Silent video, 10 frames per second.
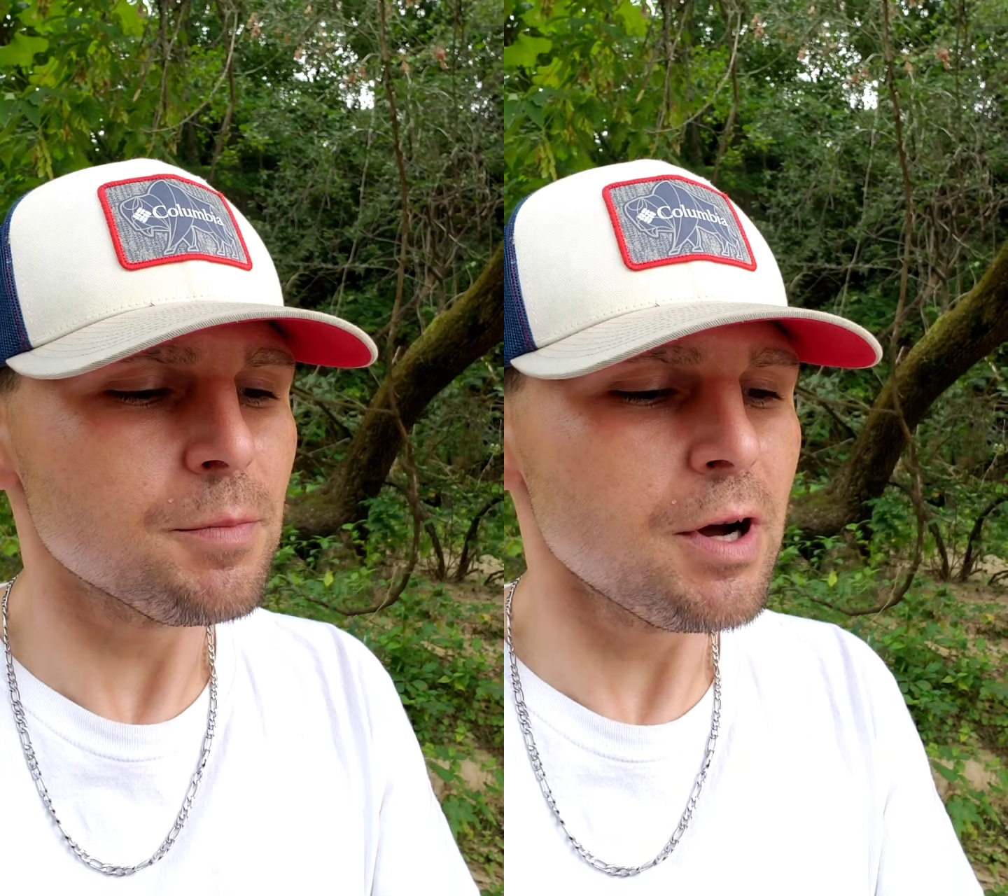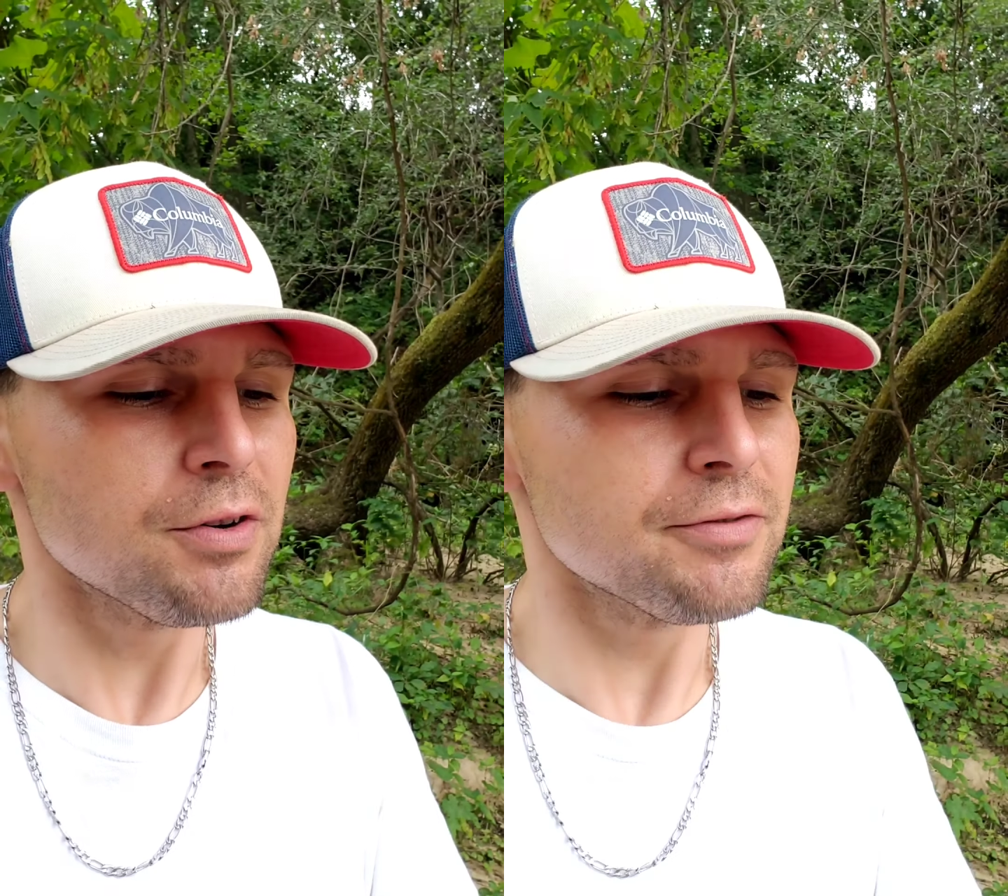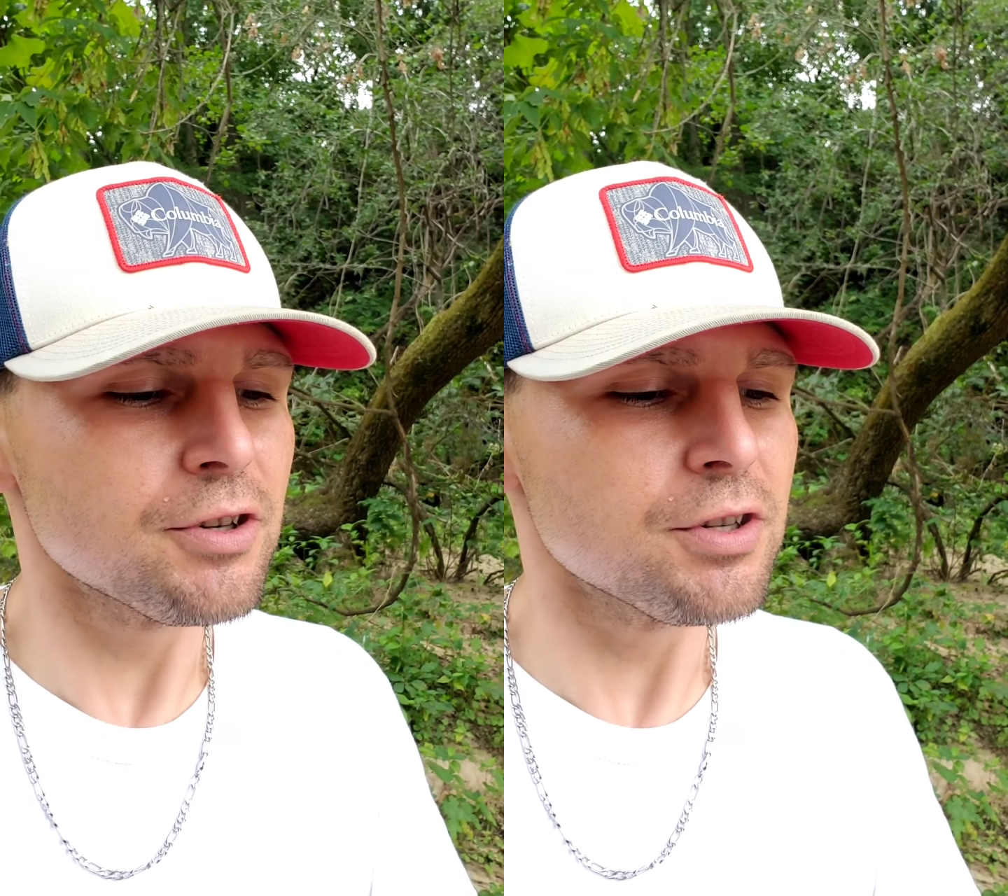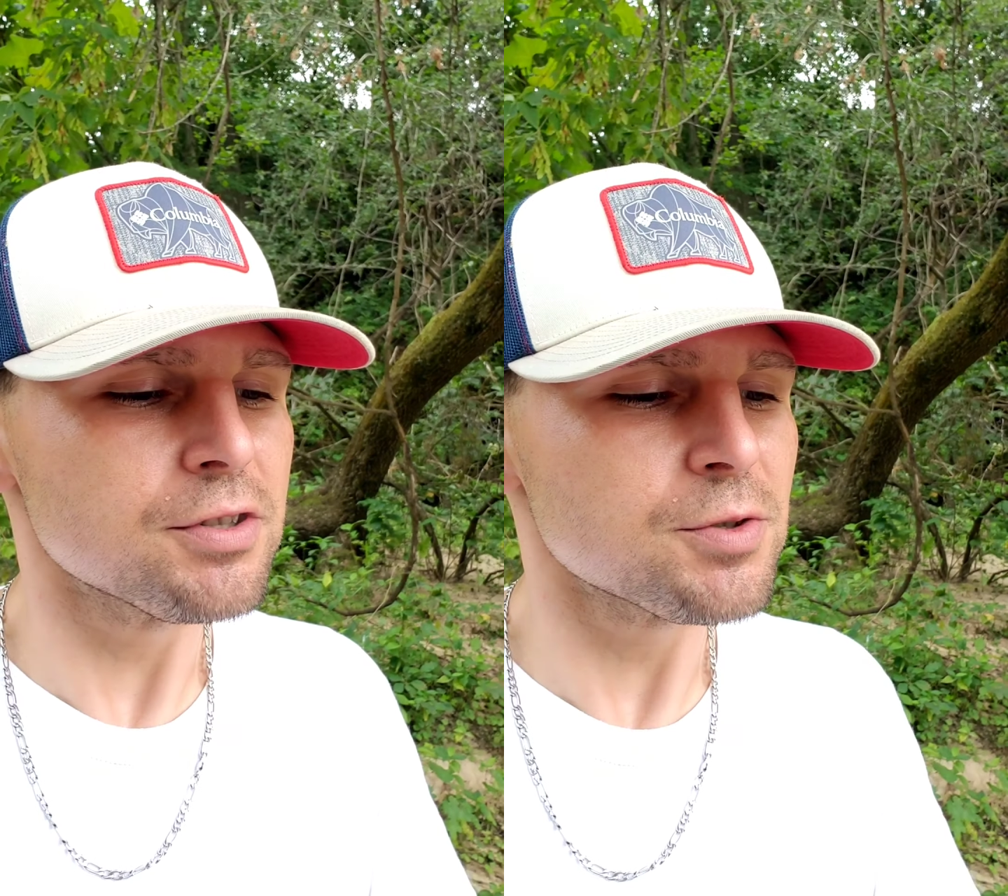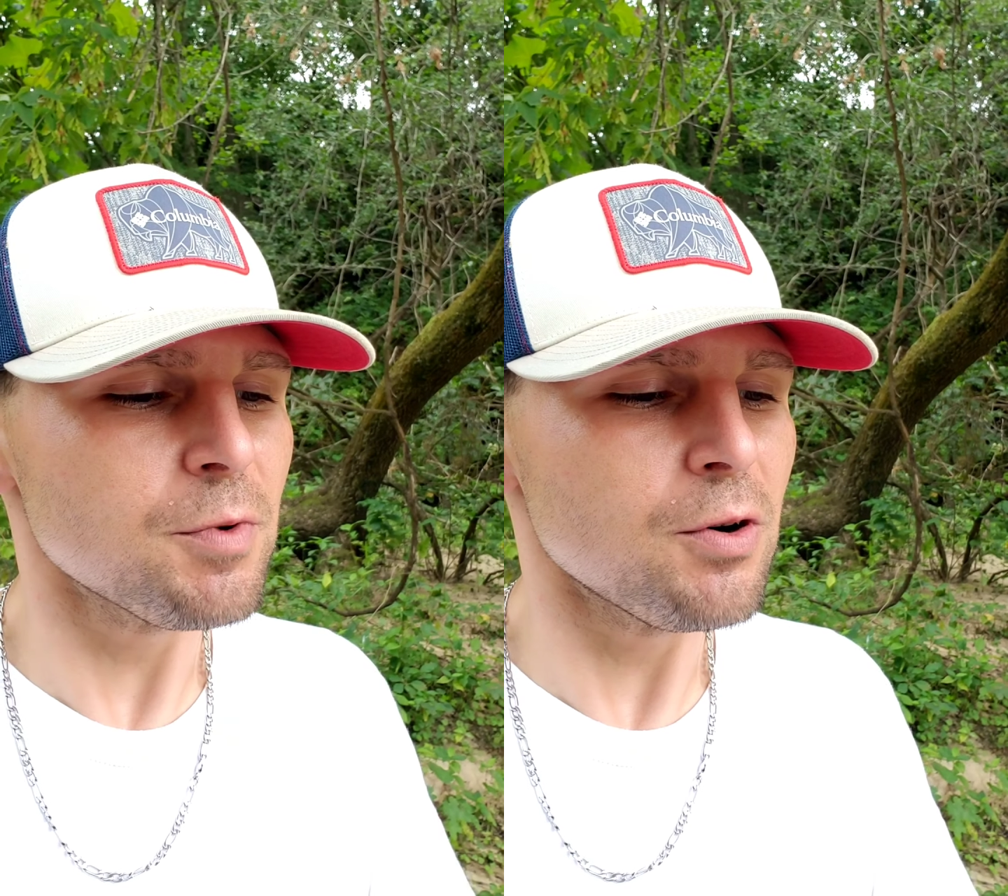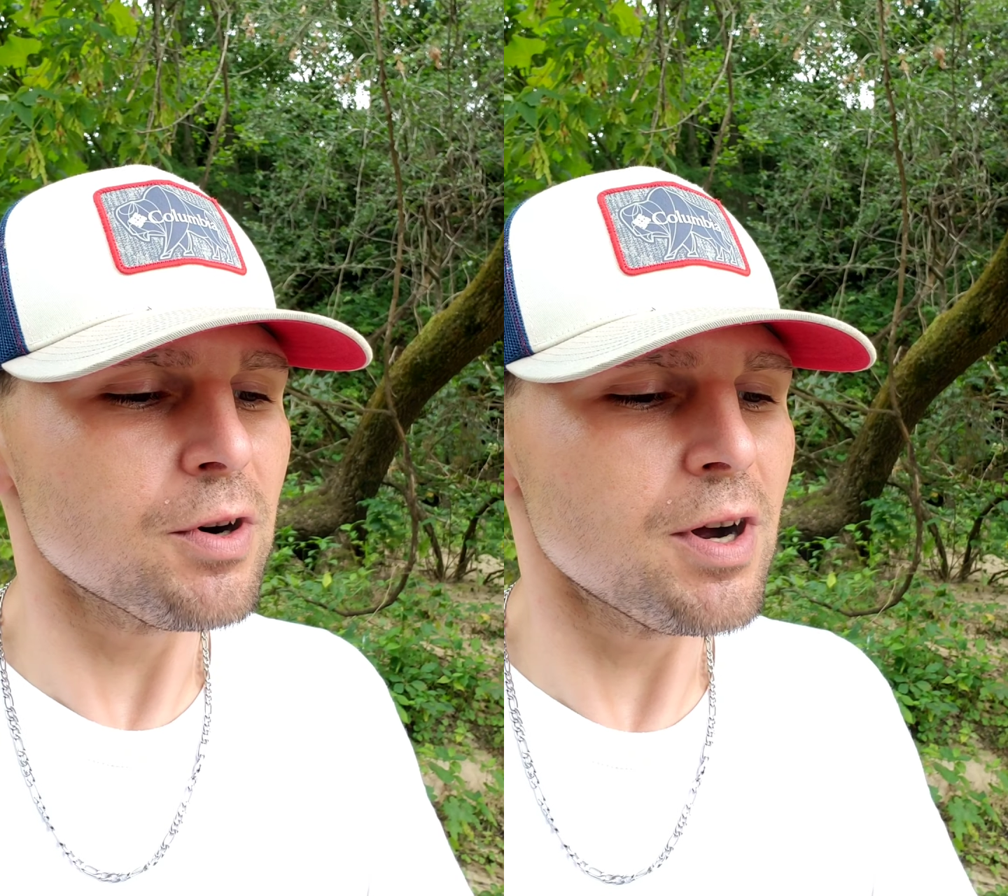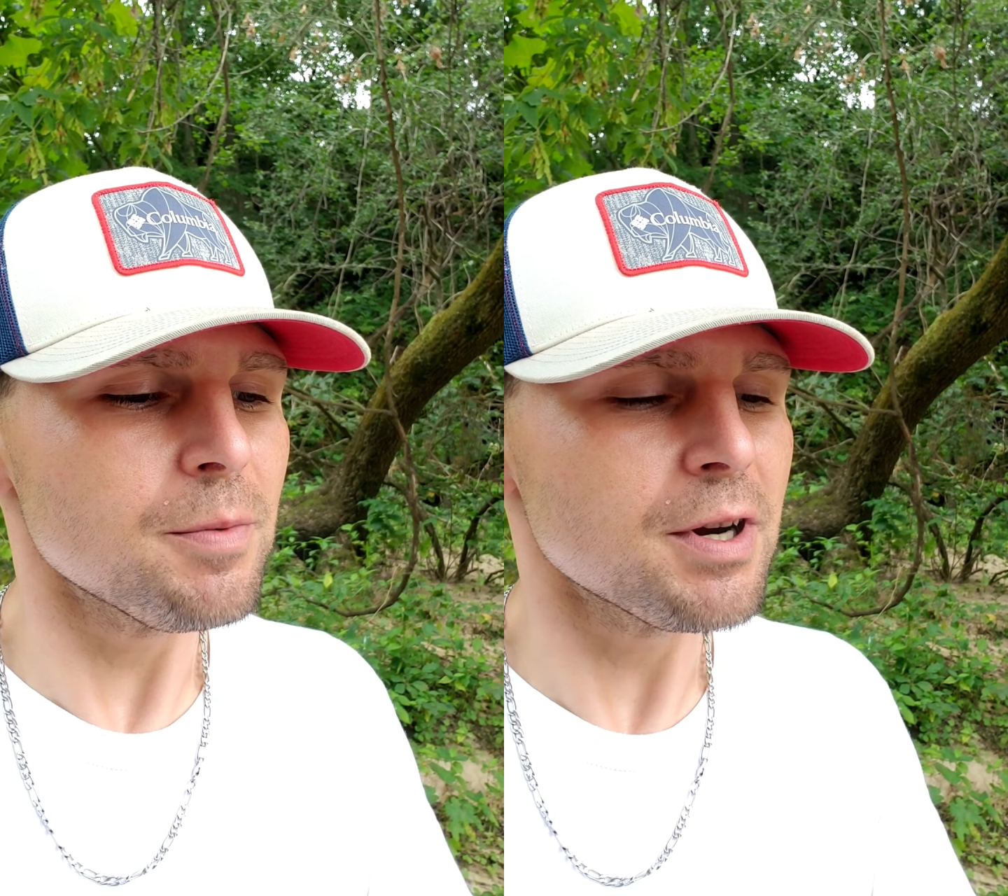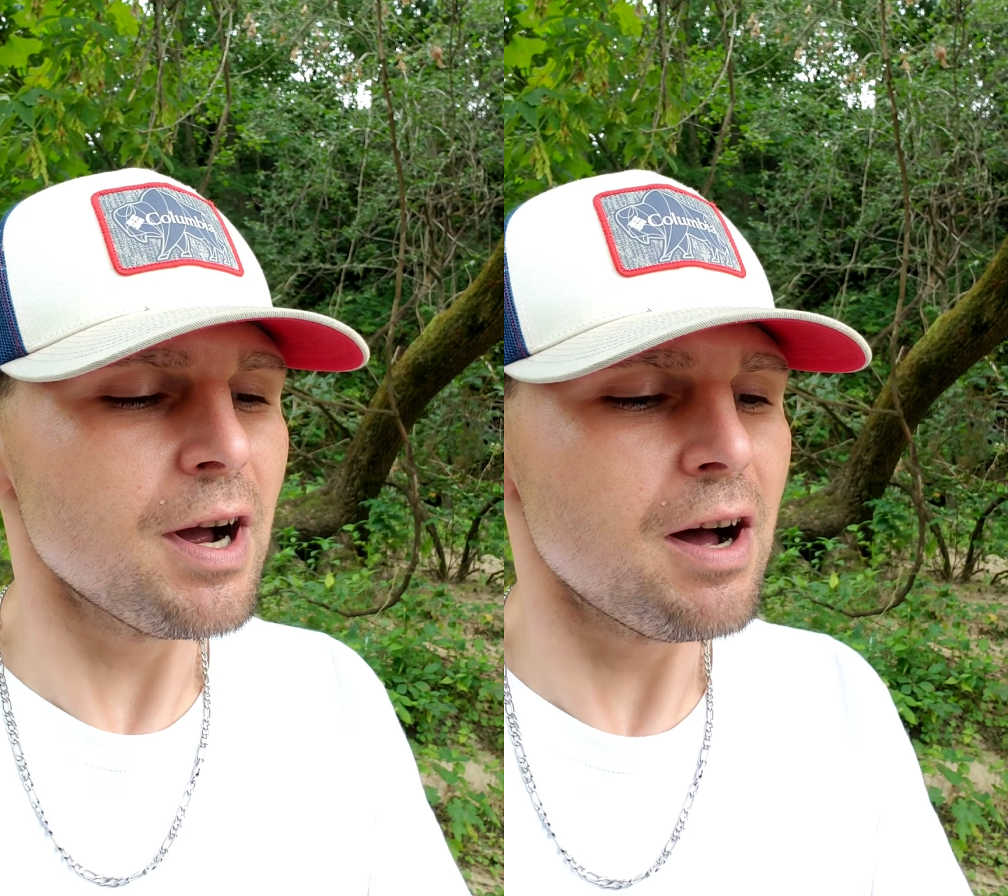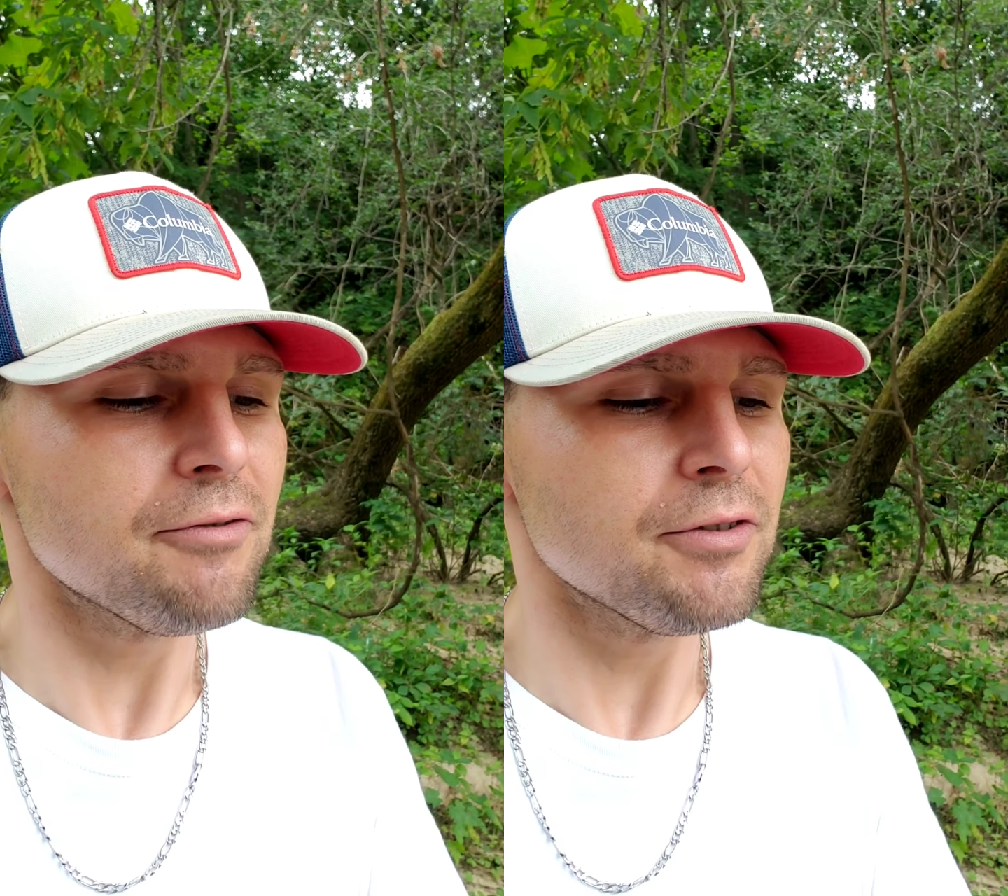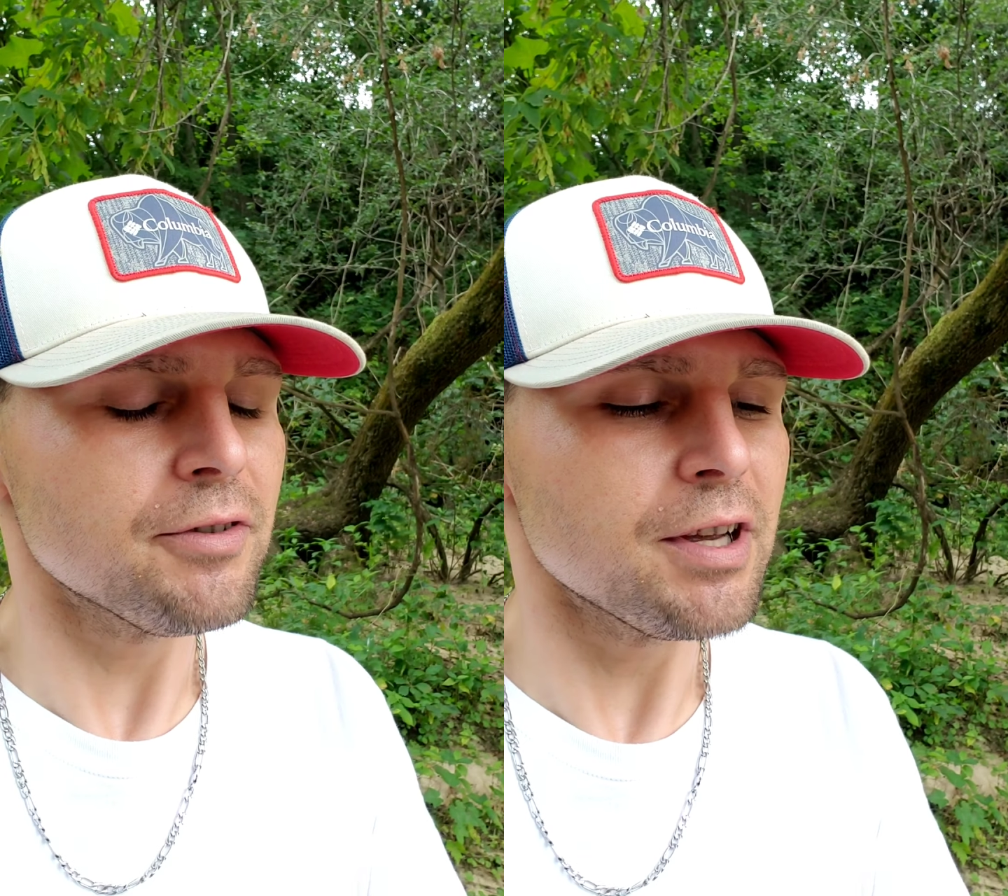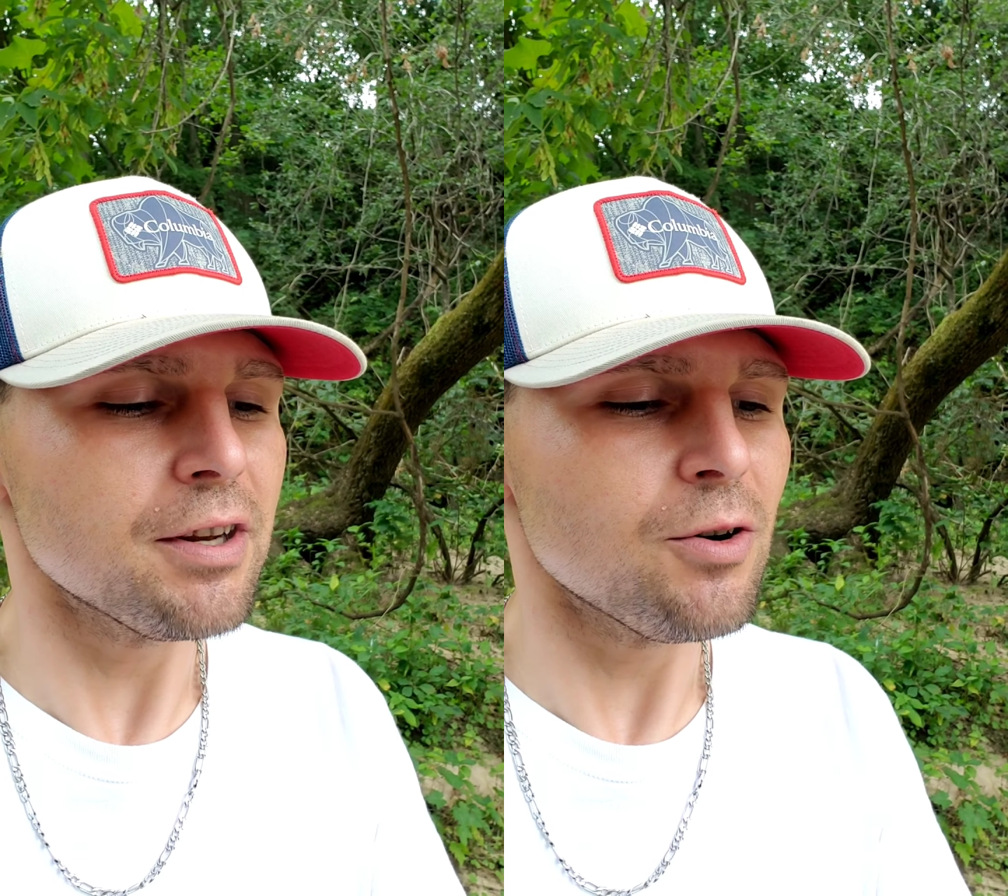amount of good smoke coming off of it,